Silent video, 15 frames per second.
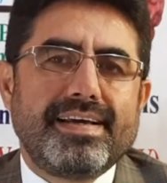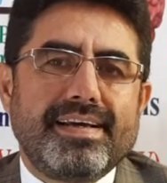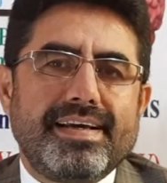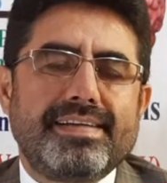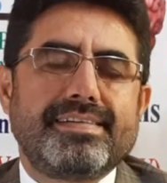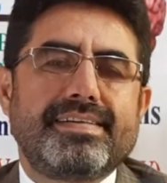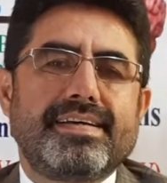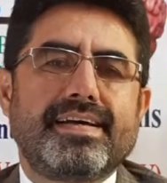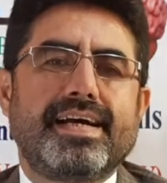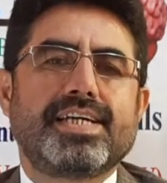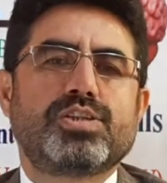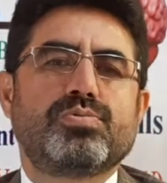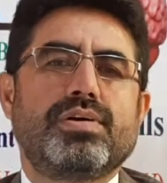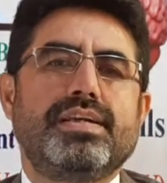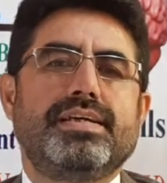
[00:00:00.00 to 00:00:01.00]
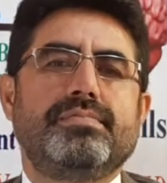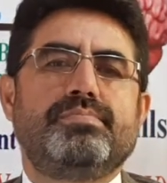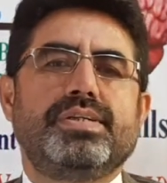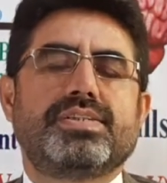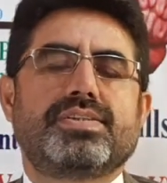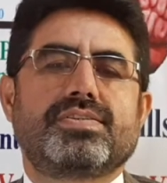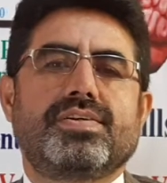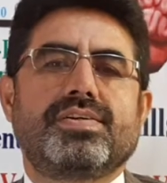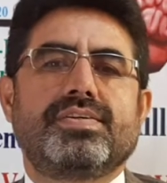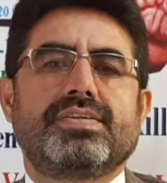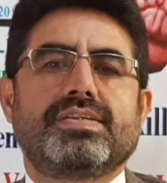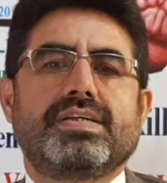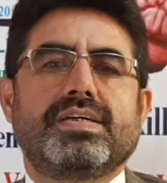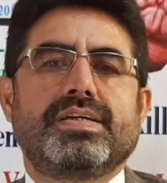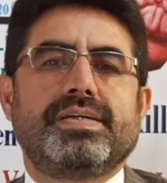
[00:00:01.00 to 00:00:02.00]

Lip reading: And actually, based on